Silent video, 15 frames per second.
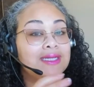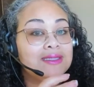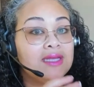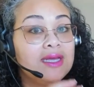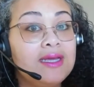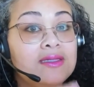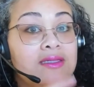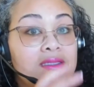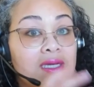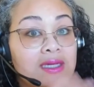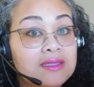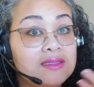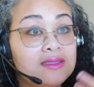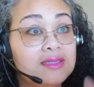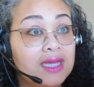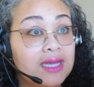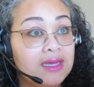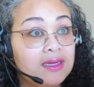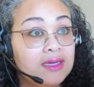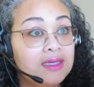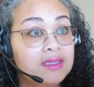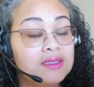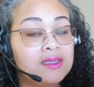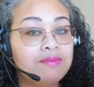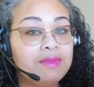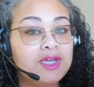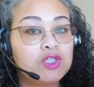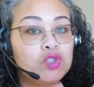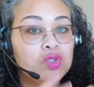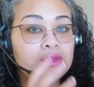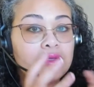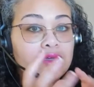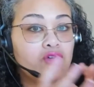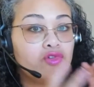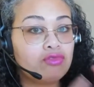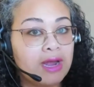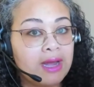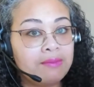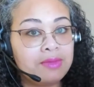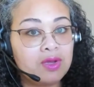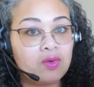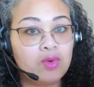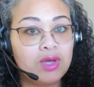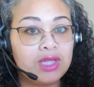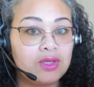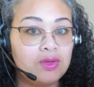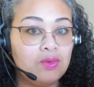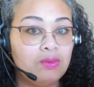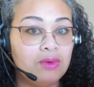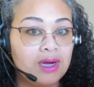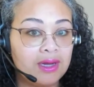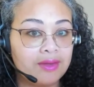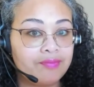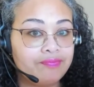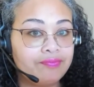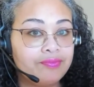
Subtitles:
to take test data to make sure they're grabbing what you want.